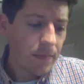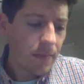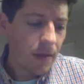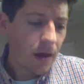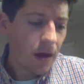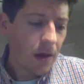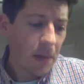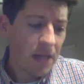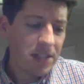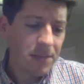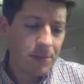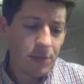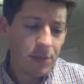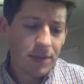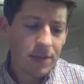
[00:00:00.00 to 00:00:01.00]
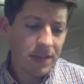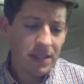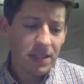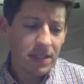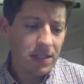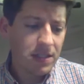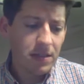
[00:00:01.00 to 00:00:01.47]
Mansa Musa
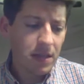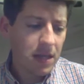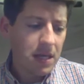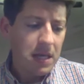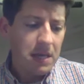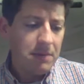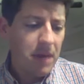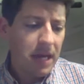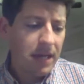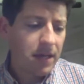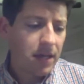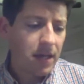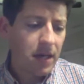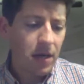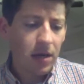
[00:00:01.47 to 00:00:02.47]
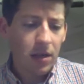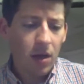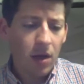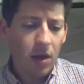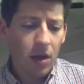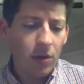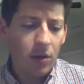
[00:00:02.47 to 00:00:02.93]
visits Mecca.
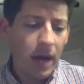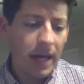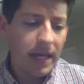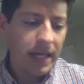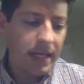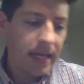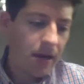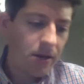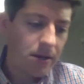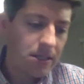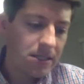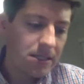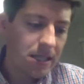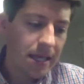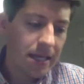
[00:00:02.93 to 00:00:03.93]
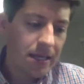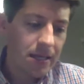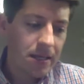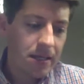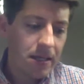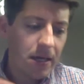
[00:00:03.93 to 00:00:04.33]
Along the way, he carries like a